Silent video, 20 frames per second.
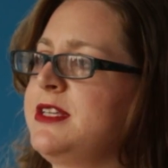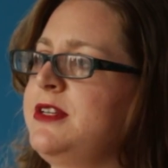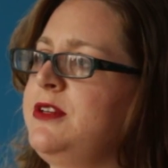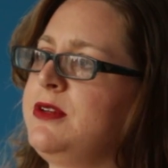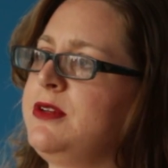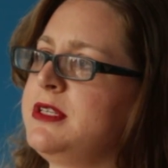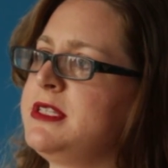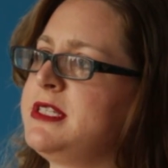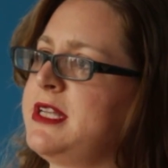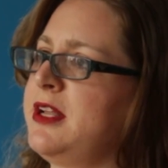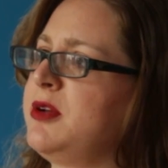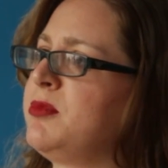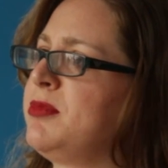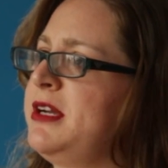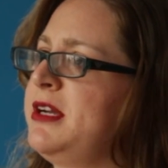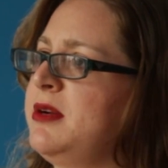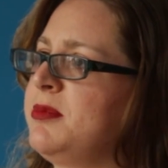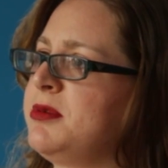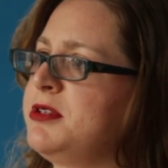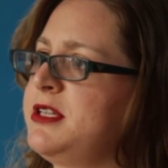and you can
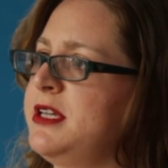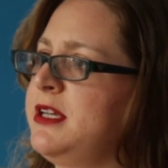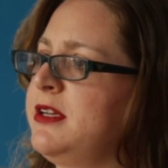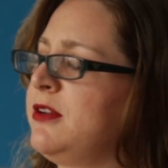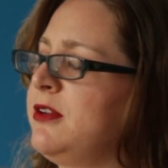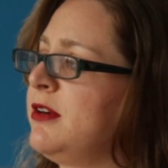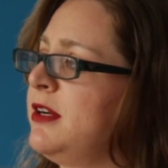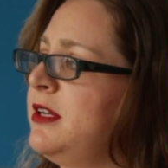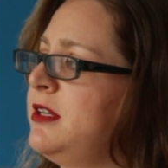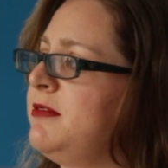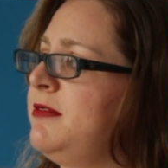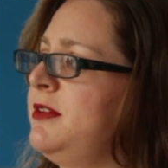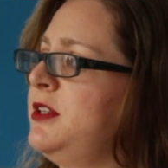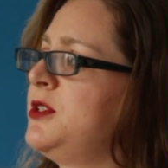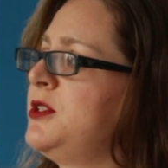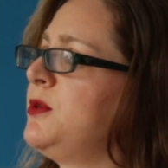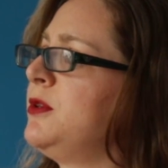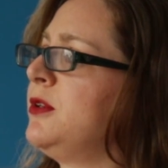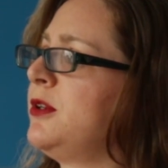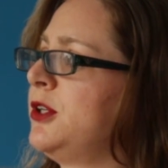celebrate a particular
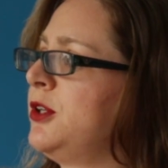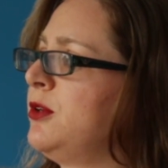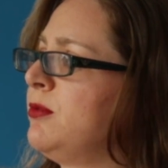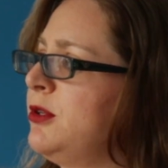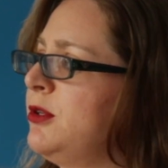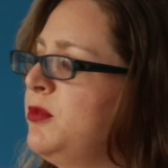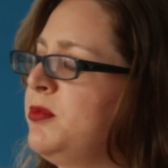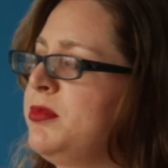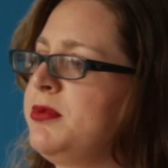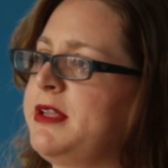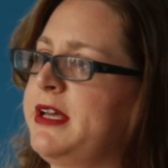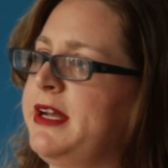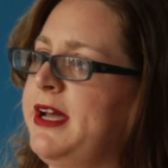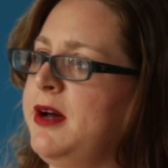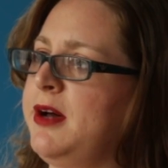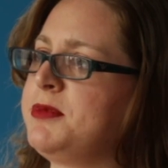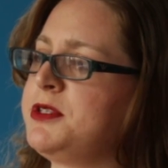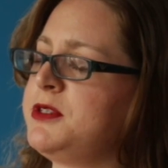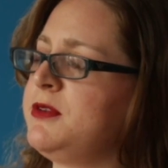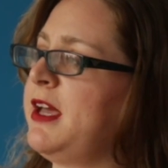individual or group that
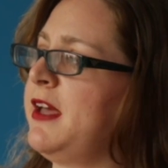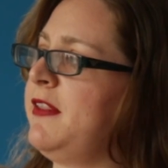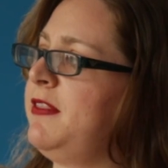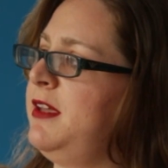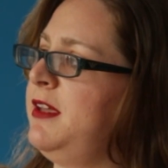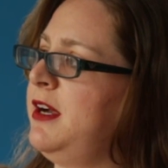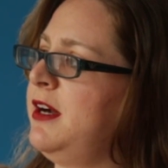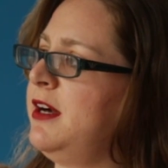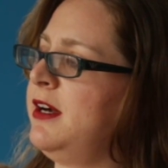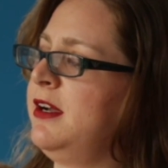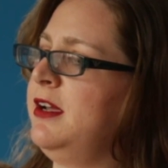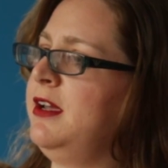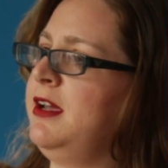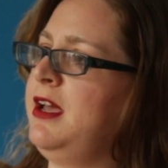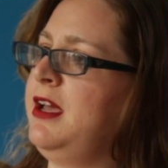helped you get there.